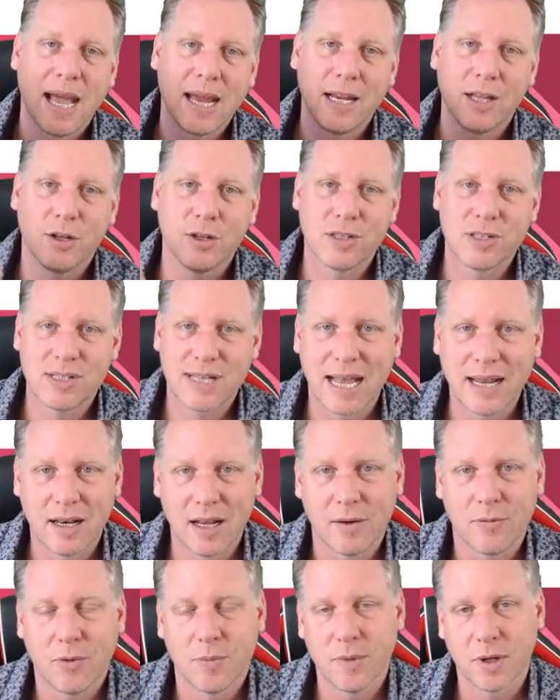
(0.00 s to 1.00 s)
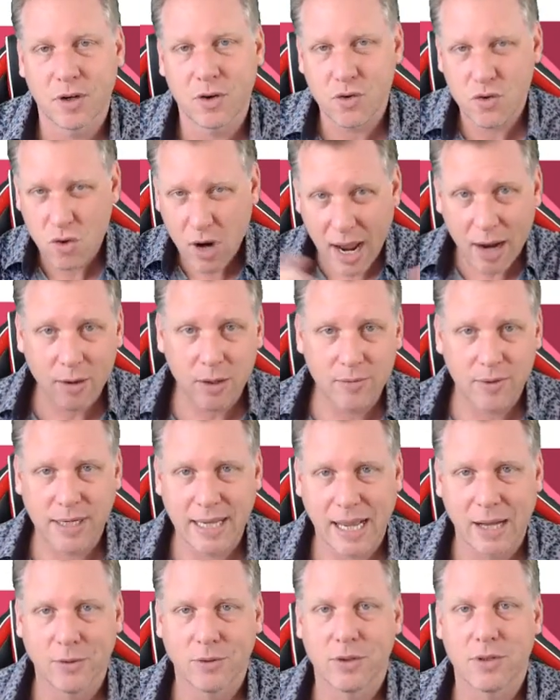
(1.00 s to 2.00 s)
And he could stand up from the crowd of
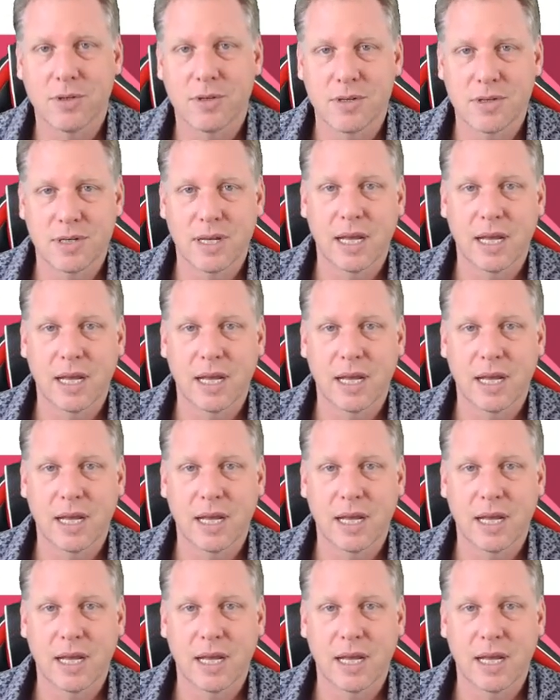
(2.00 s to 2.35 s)
accountants and